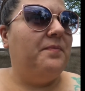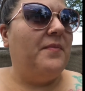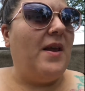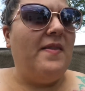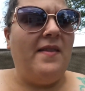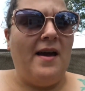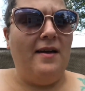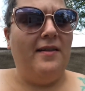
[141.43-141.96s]

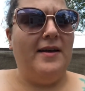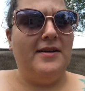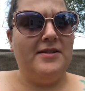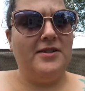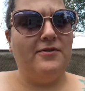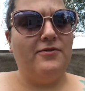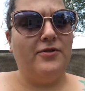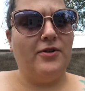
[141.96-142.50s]
and that
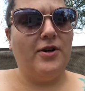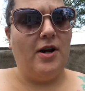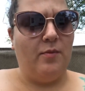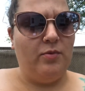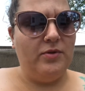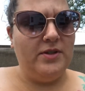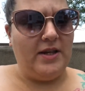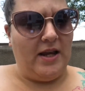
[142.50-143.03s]
lasted for a
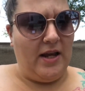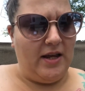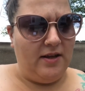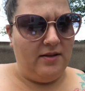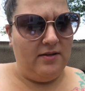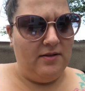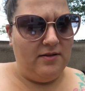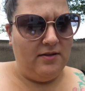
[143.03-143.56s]
couple
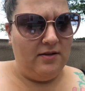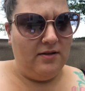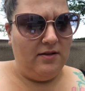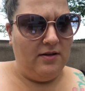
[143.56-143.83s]
days.